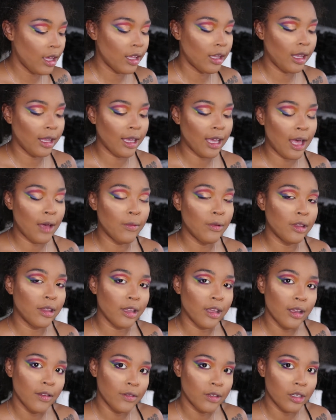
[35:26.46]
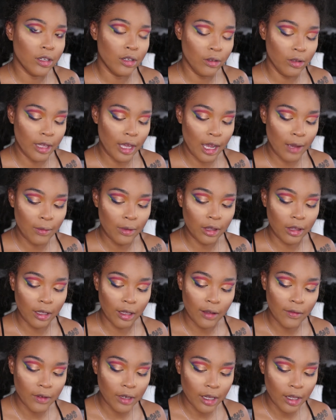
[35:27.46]
Like I would love to do that. I would
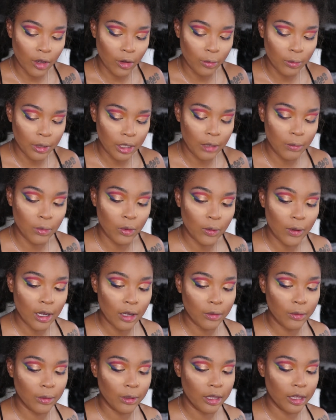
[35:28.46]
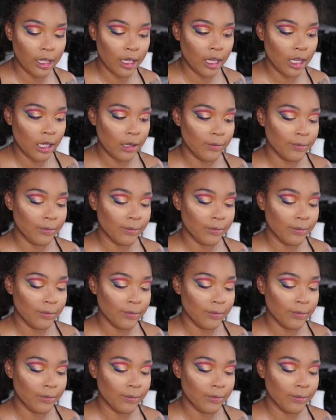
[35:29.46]
love to help people out with that.